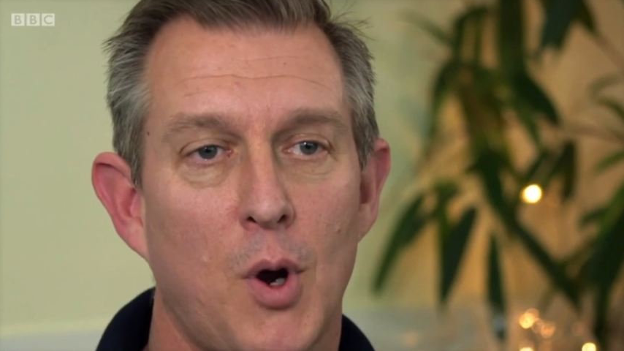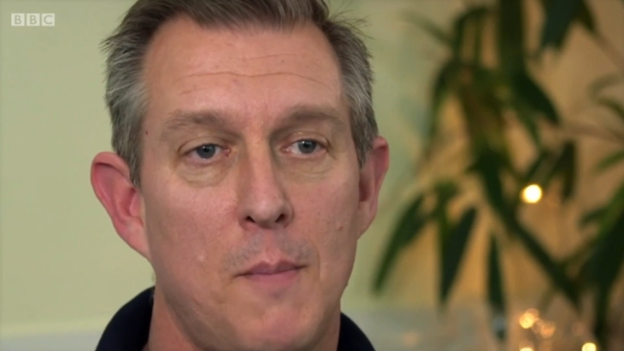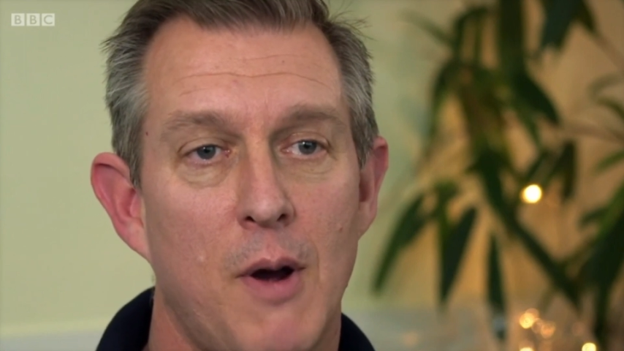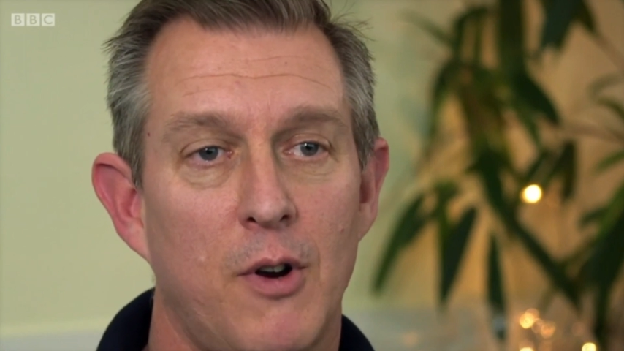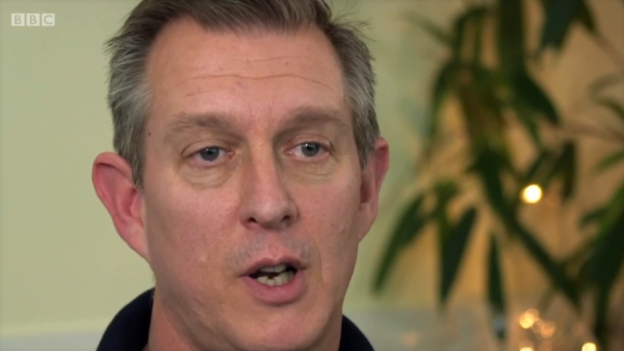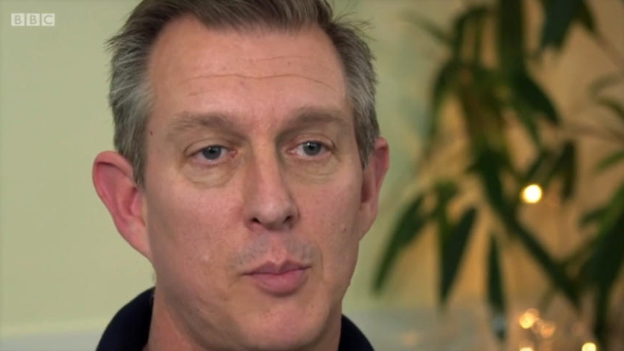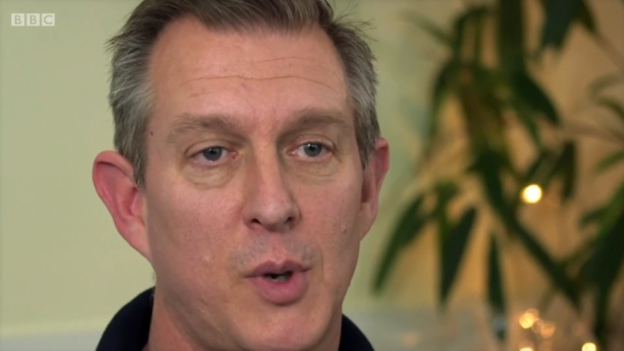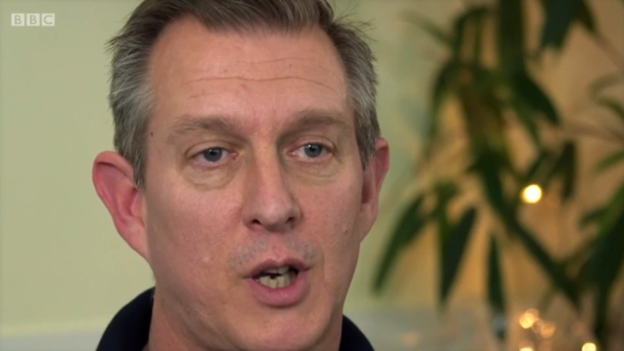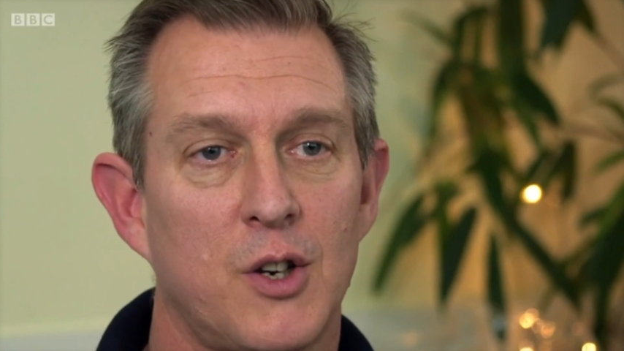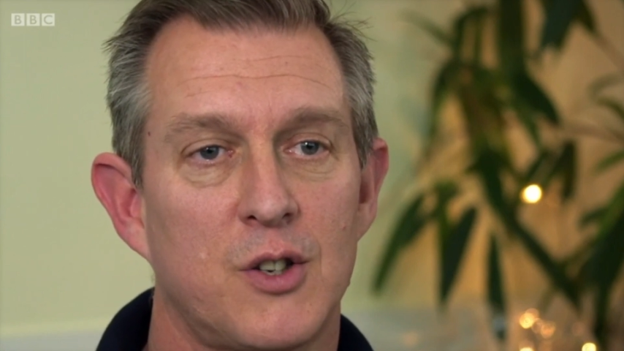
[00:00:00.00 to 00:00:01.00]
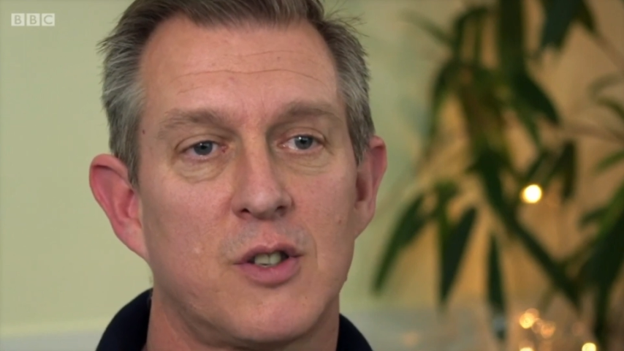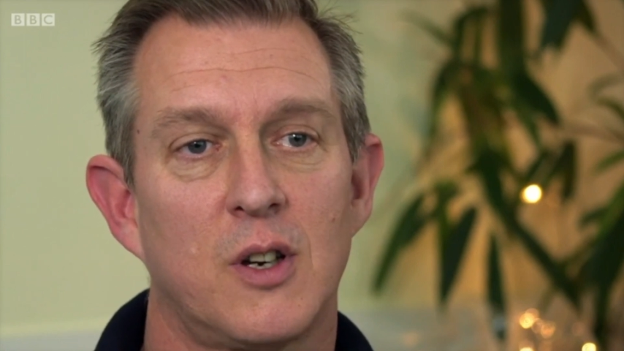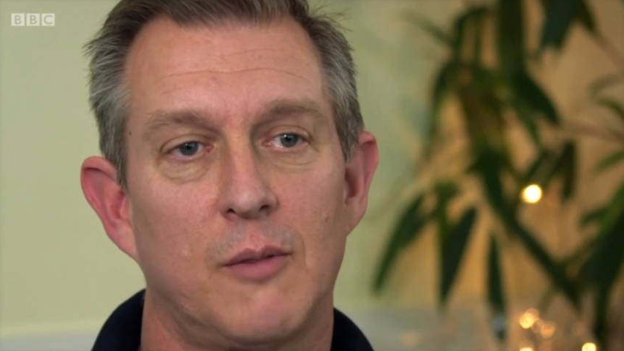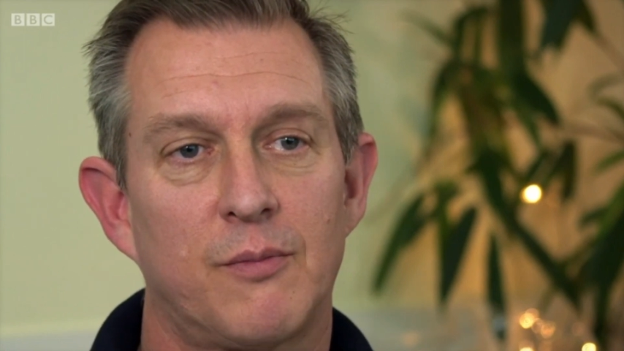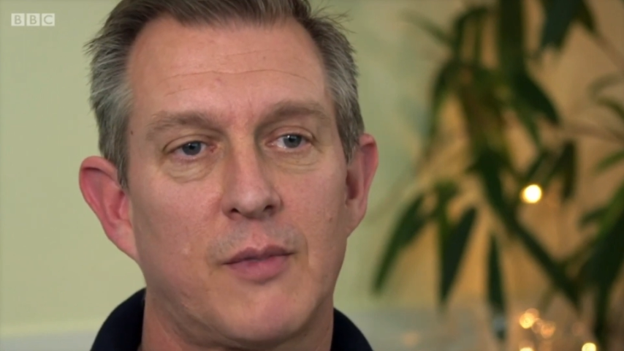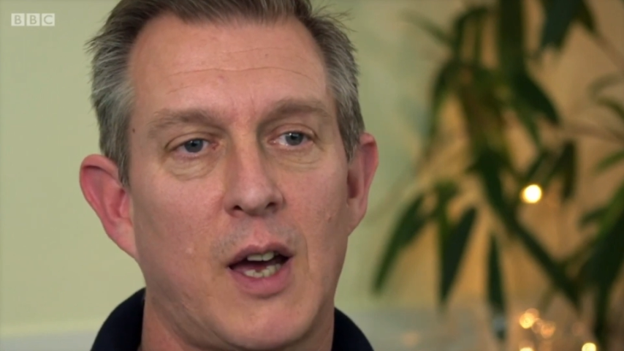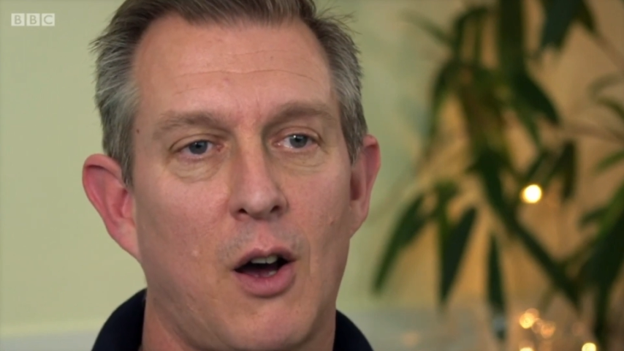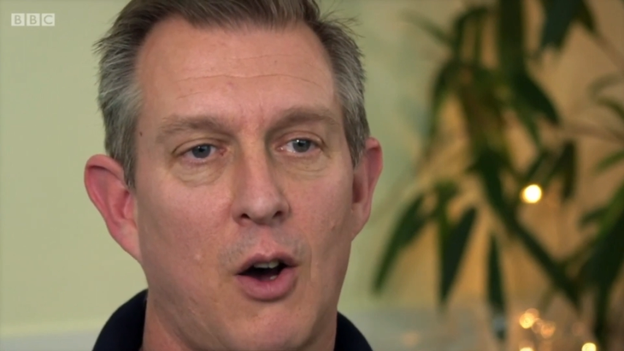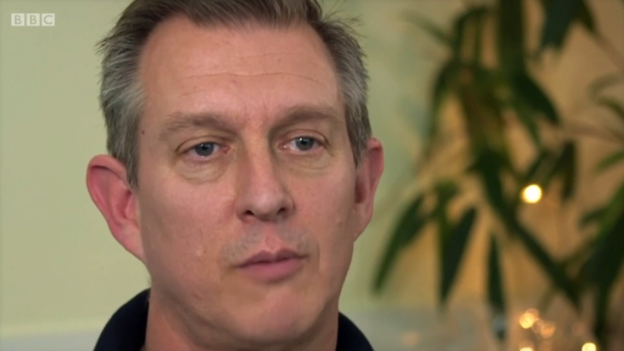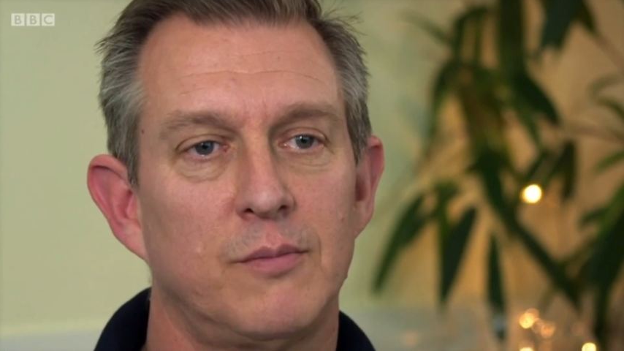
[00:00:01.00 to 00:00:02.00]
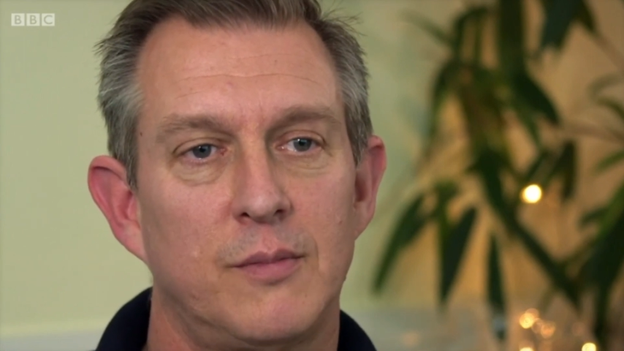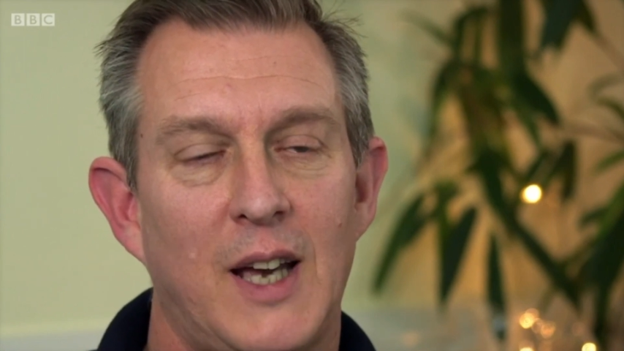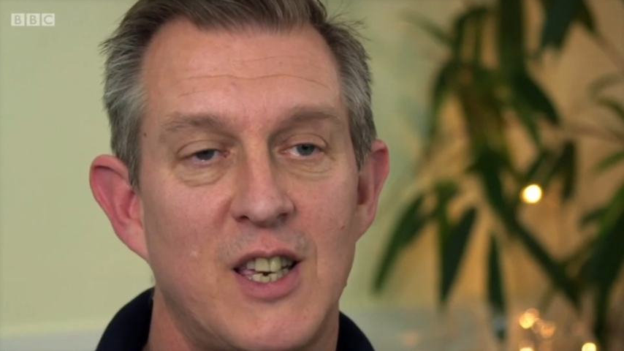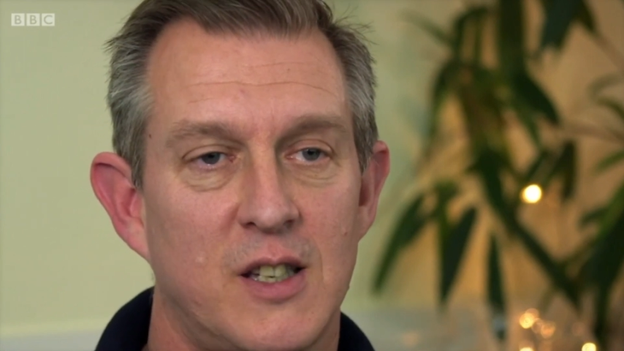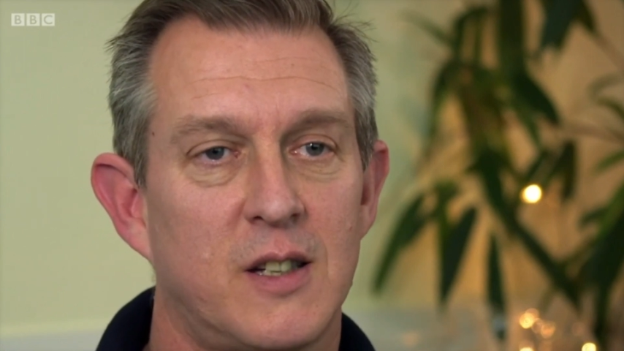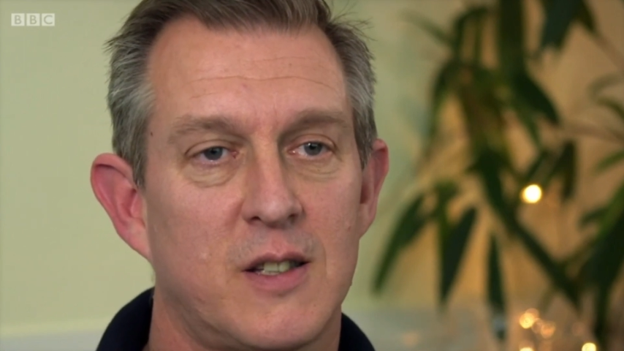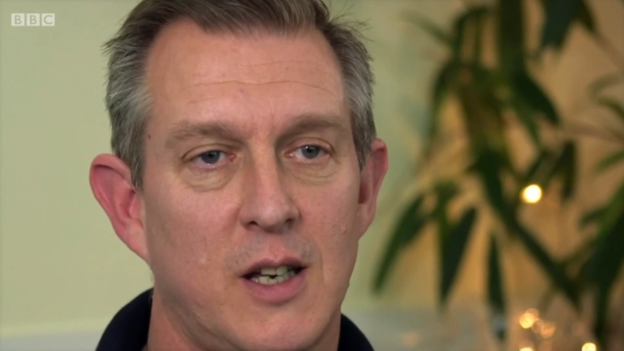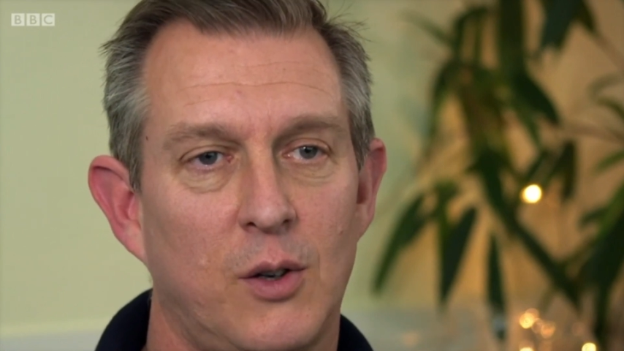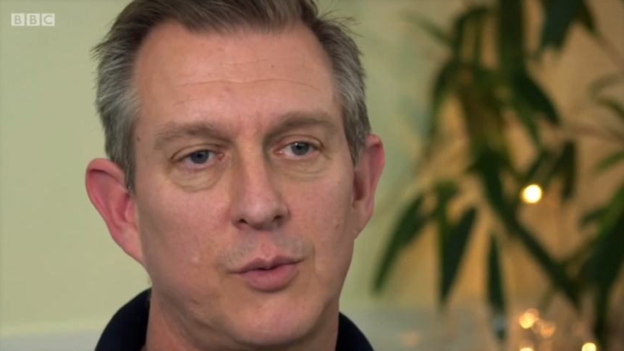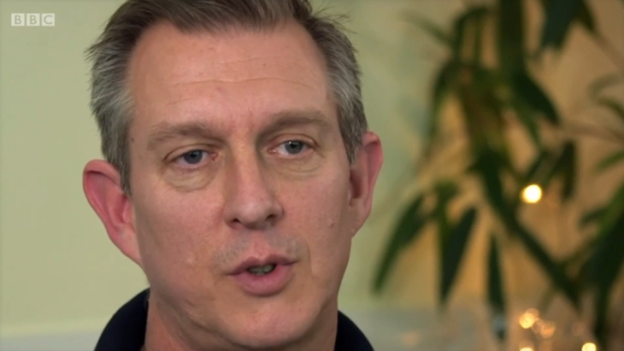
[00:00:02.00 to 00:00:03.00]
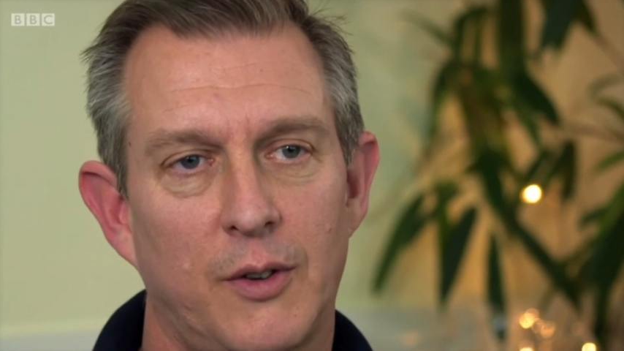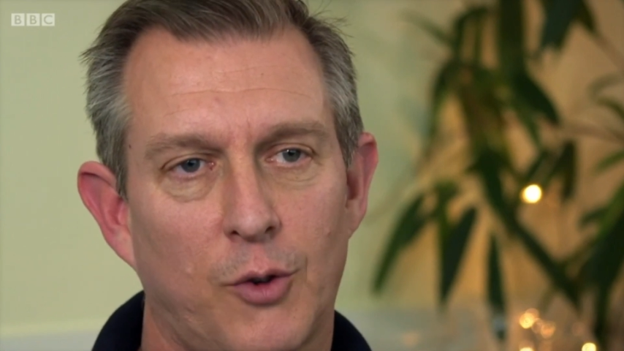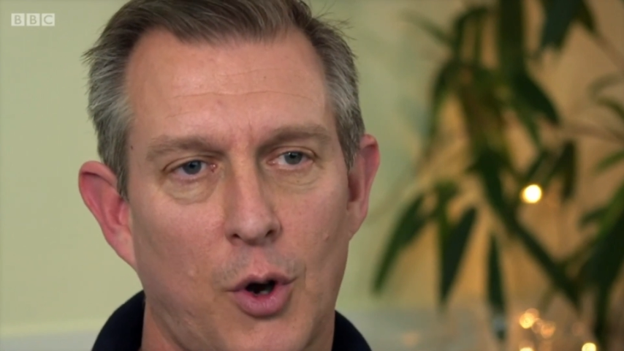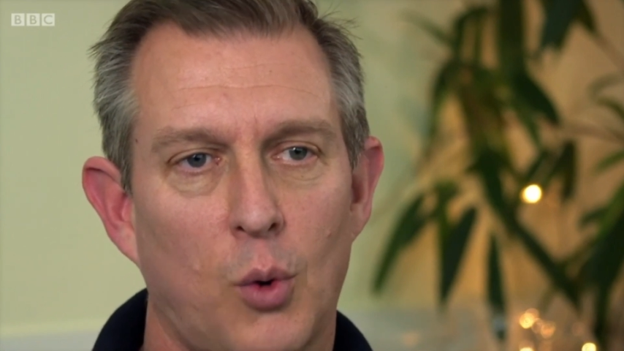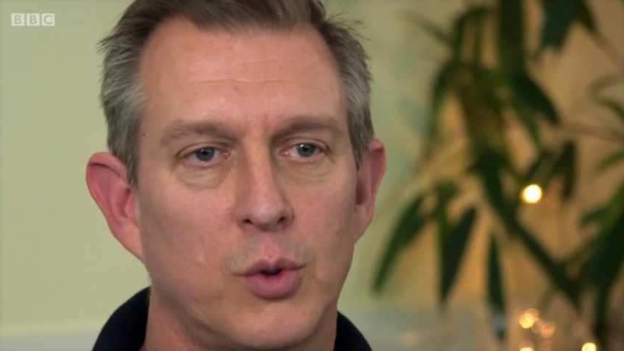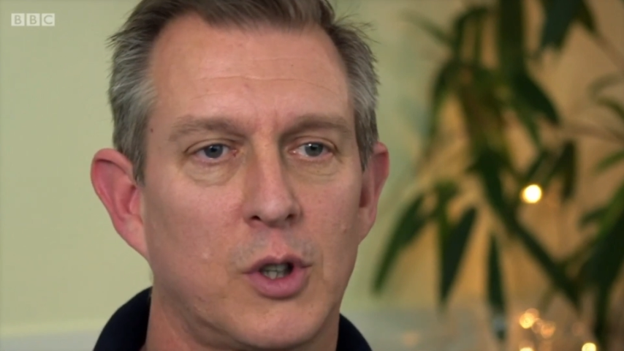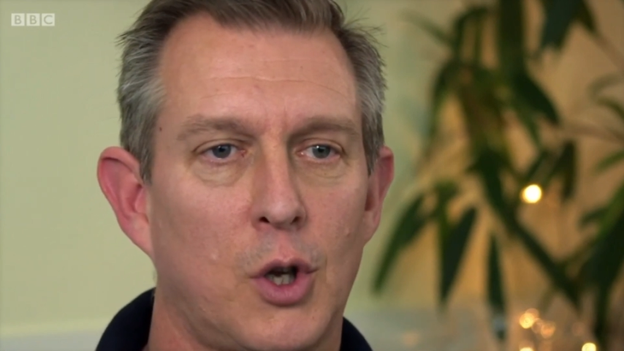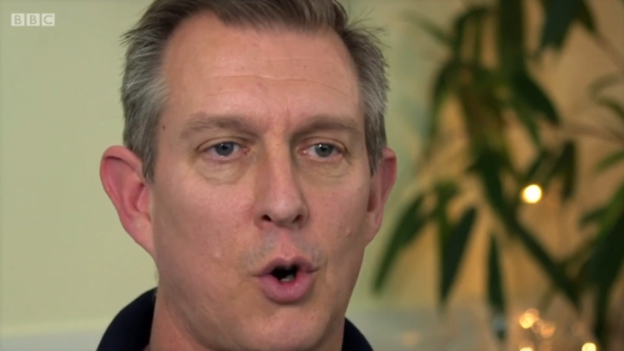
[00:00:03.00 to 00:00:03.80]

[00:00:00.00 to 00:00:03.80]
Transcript: primarily because they are easy to steal. They've got older